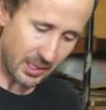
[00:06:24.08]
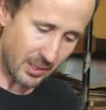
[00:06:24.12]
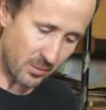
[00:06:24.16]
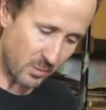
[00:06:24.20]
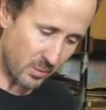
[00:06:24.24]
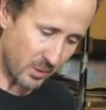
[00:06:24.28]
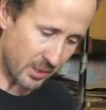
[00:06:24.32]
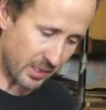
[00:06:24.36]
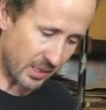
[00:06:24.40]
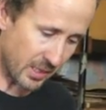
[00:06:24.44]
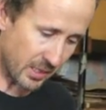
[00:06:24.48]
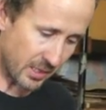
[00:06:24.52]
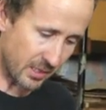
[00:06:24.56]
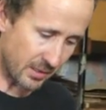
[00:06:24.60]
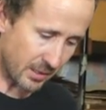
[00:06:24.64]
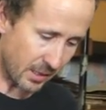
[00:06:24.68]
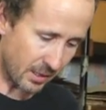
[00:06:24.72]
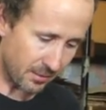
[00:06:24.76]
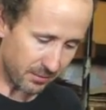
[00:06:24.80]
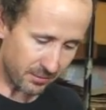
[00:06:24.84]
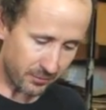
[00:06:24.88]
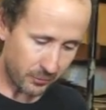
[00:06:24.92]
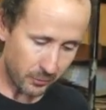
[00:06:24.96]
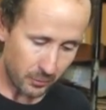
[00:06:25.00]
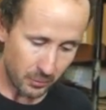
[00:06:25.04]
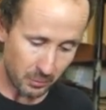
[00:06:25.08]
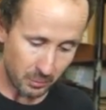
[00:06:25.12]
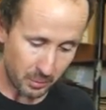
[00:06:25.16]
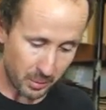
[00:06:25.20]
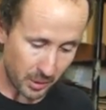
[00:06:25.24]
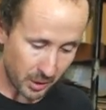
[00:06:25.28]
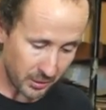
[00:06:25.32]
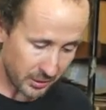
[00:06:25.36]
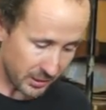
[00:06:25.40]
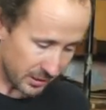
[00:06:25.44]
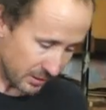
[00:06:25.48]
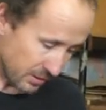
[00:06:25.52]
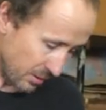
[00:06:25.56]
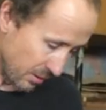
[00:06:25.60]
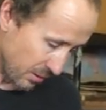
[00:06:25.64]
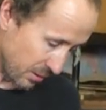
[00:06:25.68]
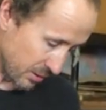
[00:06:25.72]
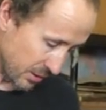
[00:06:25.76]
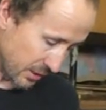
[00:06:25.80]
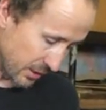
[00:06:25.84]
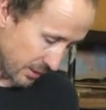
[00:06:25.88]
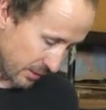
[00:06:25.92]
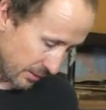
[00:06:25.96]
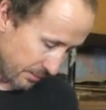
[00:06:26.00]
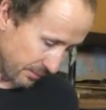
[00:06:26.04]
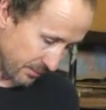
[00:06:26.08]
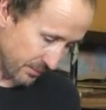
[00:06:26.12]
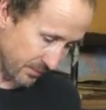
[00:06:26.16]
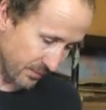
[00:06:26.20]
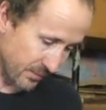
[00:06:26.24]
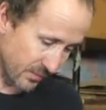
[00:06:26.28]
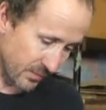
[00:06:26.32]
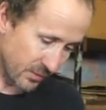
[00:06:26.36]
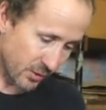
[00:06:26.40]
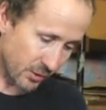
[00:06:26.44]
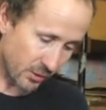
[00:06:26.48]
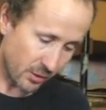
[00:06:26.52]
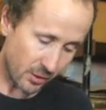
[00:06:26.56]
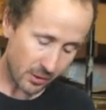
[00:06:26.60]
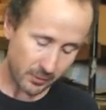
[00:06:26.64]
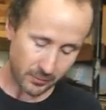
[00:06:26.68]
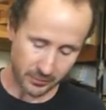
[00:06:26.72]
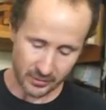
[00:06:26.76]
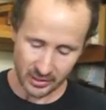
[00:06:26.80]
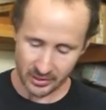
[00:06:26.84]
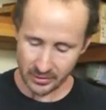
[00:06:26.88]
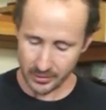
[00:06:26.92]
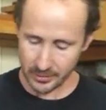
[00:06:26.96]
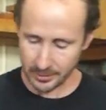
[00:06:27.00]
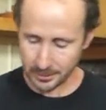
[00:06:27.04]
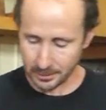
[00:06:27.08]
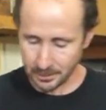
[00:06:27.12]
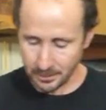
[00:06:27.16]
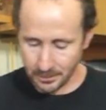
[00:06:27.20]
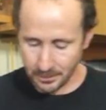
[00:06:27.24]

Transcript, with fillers: and we're getting that full body glossy surface.